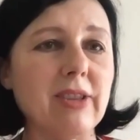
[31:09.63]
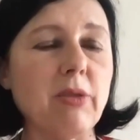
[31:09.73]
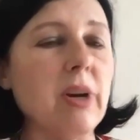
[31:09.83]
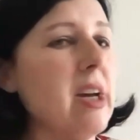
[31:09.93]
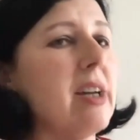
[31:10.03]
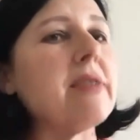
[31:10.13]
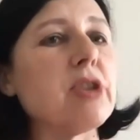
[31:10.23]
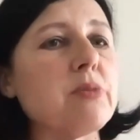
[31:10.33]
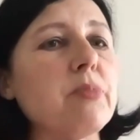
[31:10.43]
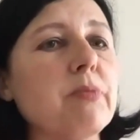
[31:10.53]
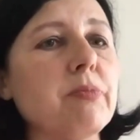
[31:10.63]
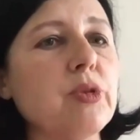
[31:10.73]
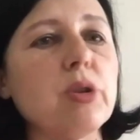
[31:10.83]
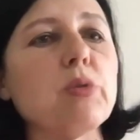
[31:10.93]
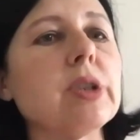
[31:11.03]
So it was a
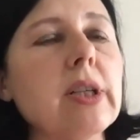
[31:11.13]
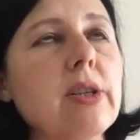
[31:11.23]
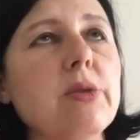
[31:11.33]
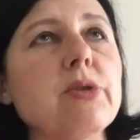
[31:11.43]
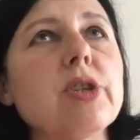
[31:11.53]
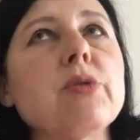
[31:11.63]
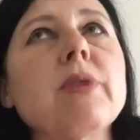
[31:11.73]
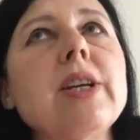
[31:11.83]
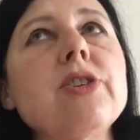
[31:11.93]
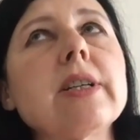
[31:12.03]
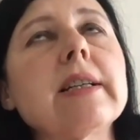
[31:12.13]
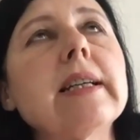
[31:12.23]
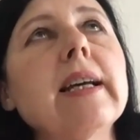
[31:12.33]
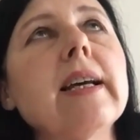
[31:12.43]
totally new situation.